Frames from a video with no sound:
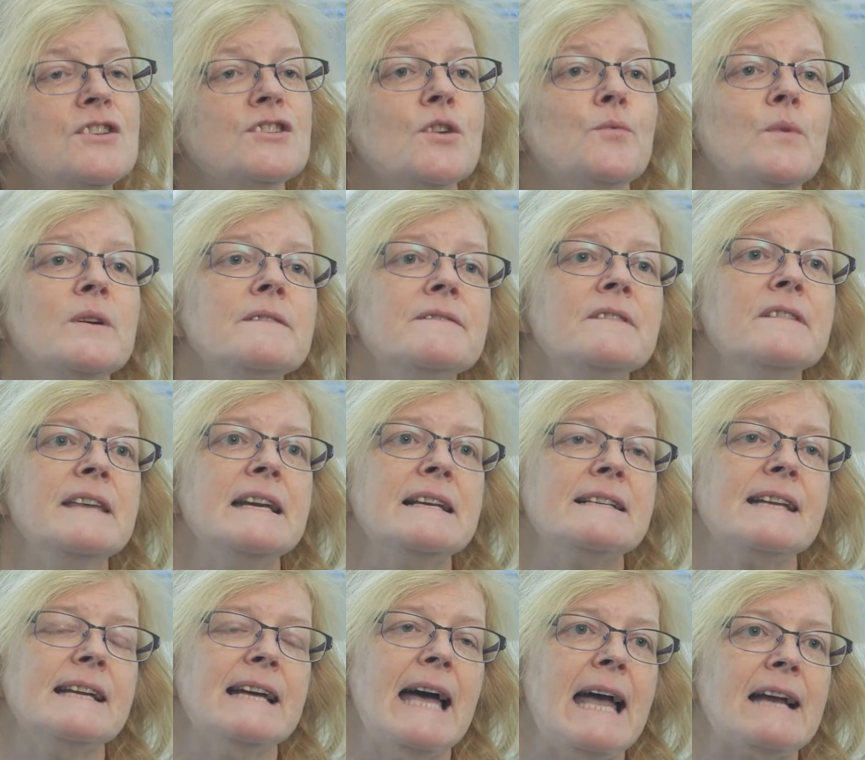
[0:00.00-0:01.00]
So one of the
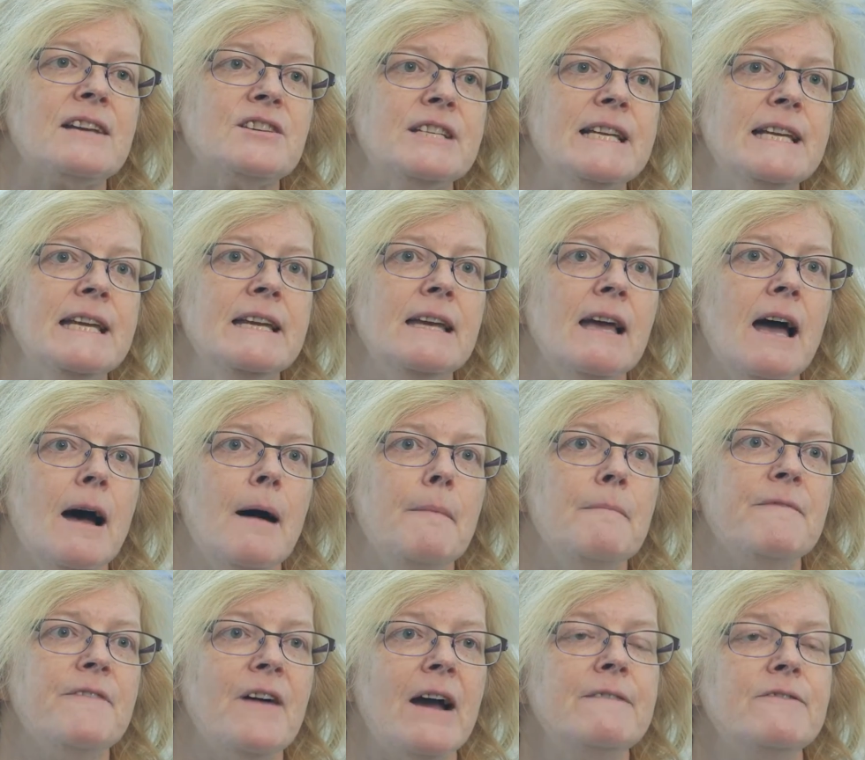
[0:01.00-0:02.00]
things that I actually
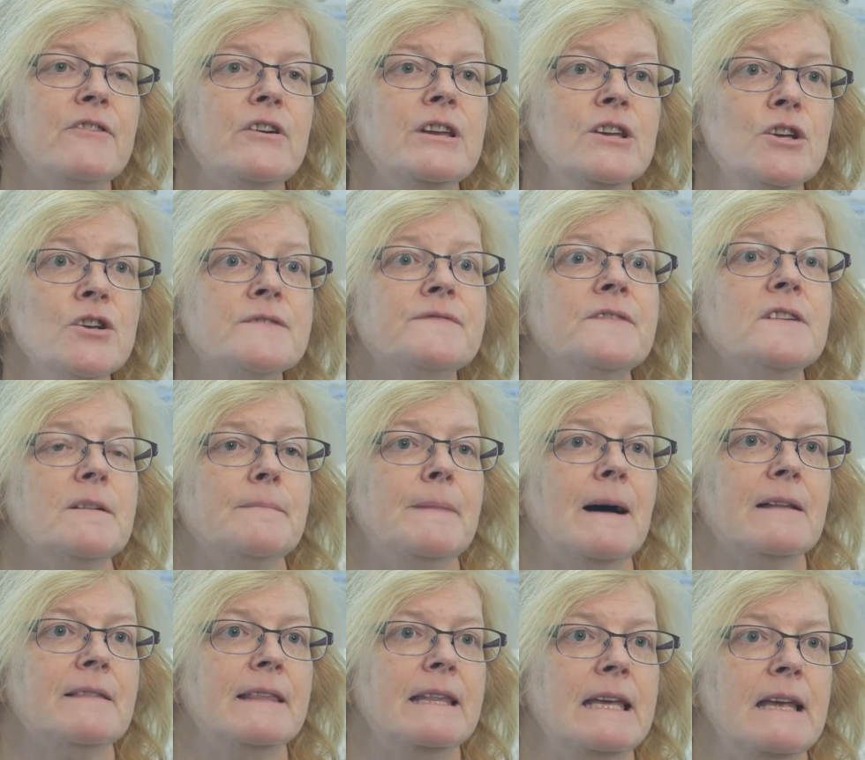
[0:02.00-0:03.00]
find very useful
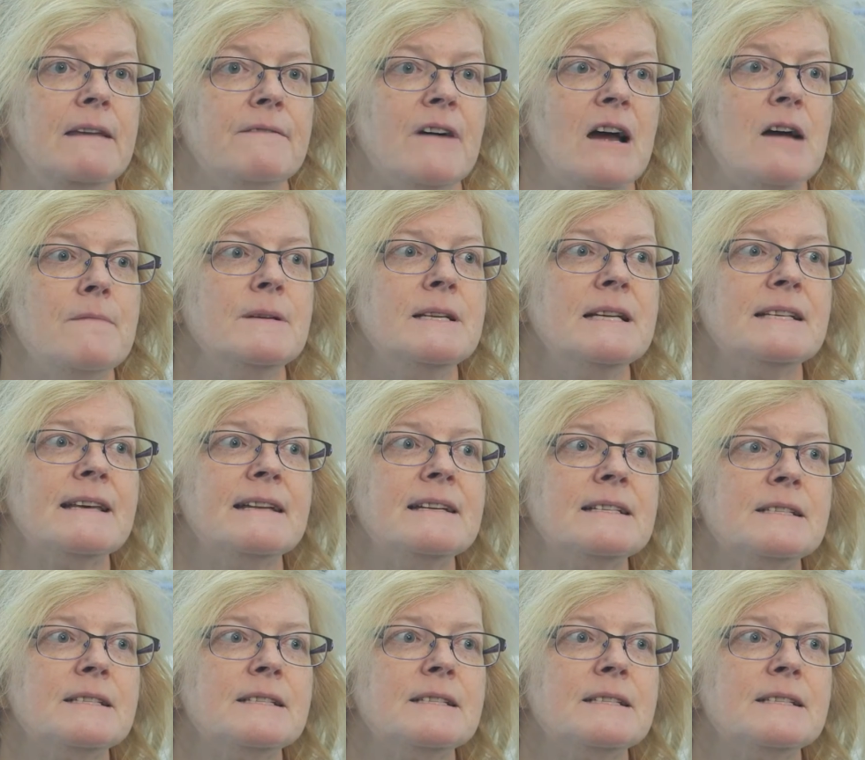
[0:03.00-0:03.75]
about the environment is that